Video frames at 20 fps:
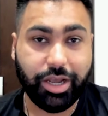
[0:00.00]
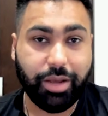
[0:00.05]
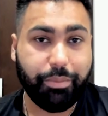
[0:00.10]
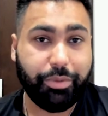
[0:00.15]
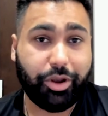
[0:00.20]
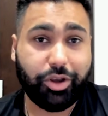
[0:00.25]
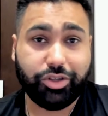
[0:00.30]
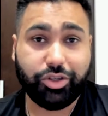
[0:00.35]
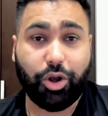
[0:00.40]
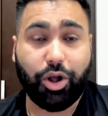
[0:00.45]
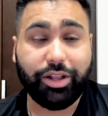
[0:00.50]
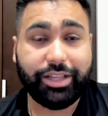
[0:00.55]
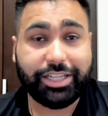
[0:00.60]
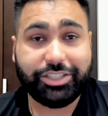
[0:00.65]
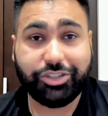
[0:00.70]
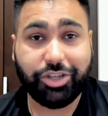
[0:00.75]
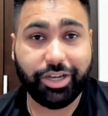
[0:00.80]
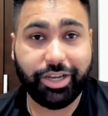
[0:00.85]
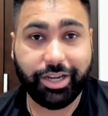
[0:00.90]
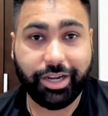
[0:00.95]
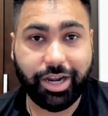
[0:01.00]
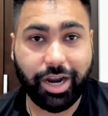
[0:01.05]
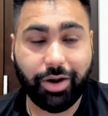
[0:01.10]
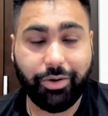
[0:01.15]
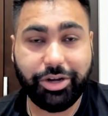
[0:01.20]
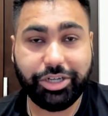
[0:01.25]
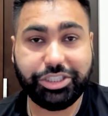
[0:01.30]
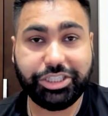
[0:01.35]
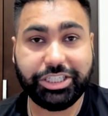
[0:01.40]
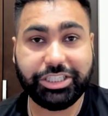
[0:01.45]
because all that's going to
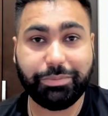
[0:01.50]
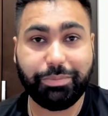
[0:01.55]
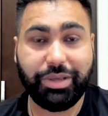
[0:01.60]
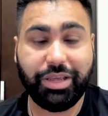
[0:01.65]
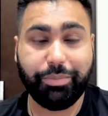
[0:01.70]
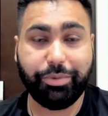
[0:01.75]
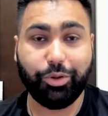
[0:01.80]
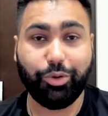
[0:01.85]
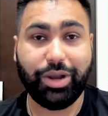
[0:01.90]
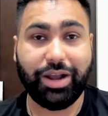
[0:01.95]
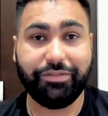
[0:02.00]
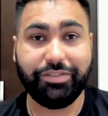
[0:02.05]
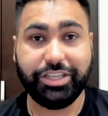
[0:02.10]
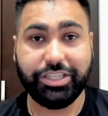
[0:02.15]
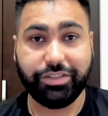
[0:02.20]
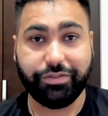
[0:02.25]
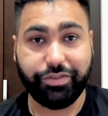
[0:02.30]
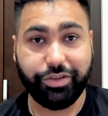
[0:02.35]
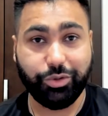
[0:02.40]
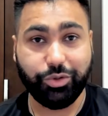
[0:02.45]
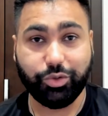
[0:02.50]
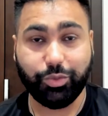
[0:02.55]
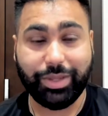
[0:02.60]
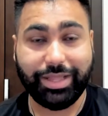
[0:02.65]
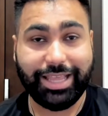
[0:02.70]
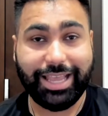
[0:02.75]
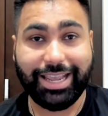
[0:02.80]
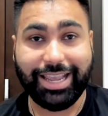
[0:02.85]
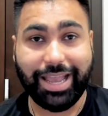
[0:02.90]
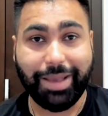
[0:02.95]
encourage is people who have these views, when
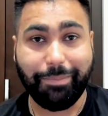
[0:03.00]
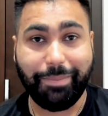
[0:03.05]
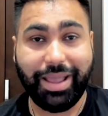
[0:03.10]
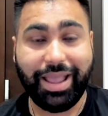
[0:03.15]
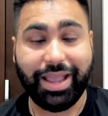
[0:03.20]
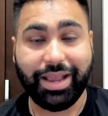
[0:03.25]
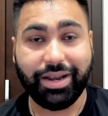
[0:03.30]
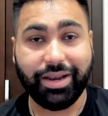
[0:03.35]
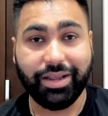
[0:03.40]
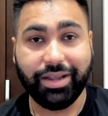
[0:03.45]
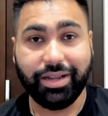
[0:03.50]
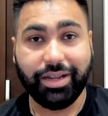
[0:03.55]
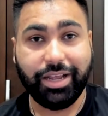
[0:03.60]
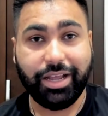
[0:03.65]
they get banned,